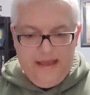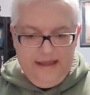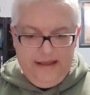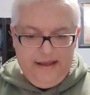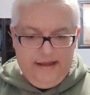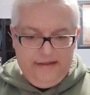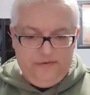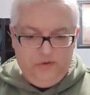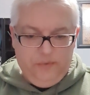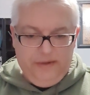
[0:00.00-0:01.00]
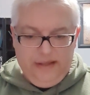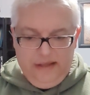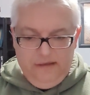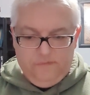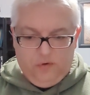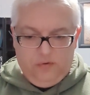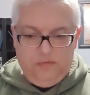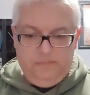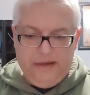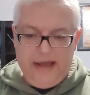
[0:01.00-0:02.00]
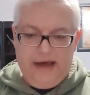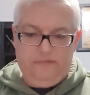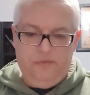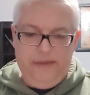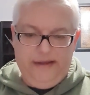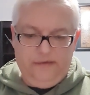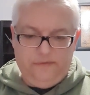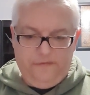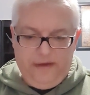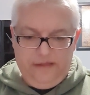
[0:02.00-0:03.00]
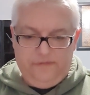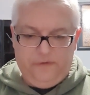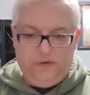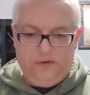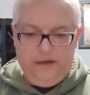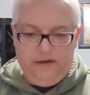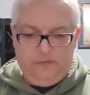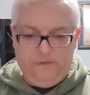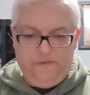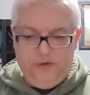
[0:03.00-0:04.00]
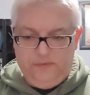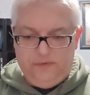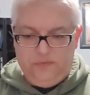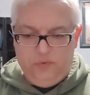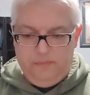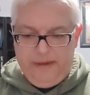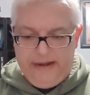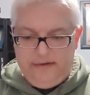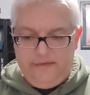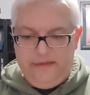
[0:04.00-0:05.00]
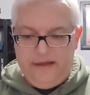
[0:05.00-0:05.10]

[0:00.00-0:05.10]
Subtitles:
and doing evil, but God remains faithful and refuses to abandon